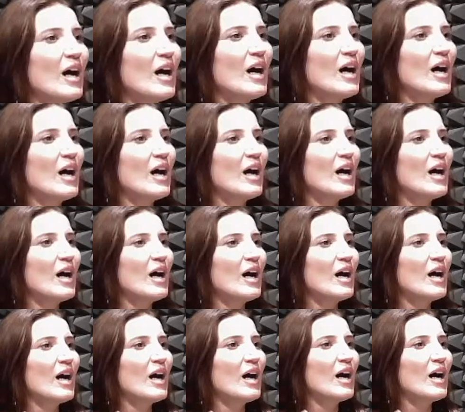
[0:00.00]
How do I
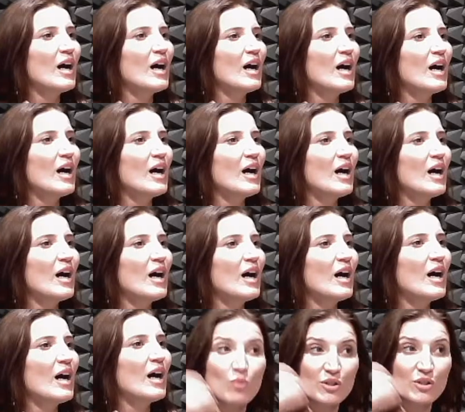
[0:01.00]
get out of this? Do
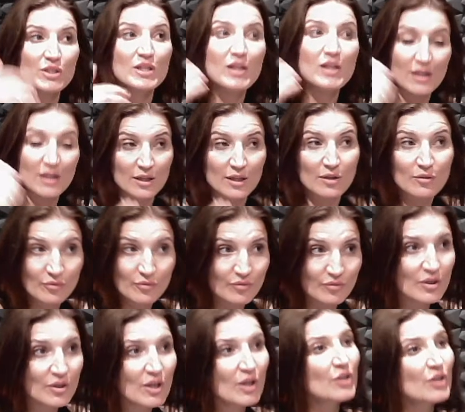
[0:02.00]
I want to live?